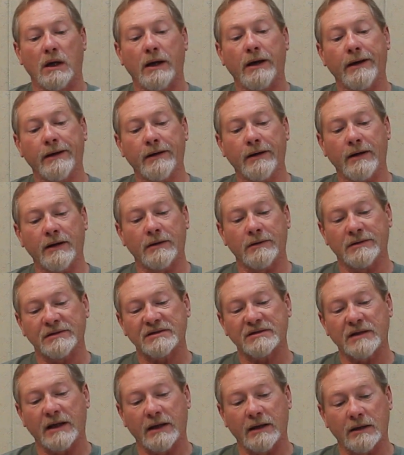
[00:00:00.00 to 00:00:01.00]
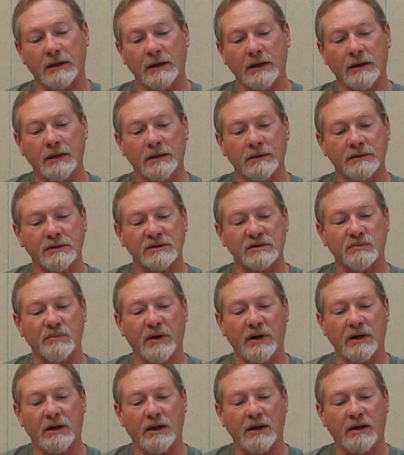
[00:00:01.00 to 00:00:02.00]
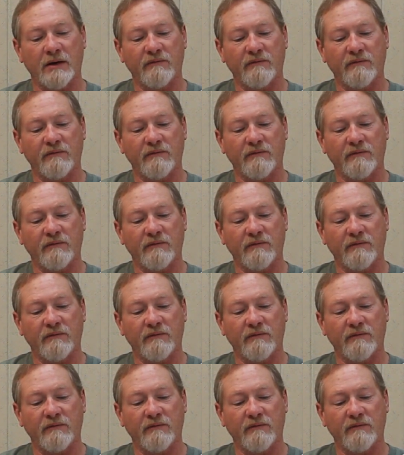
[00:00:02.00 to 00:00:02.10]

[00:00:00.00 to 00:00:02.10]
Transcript: and, and I'll say it again, this Beta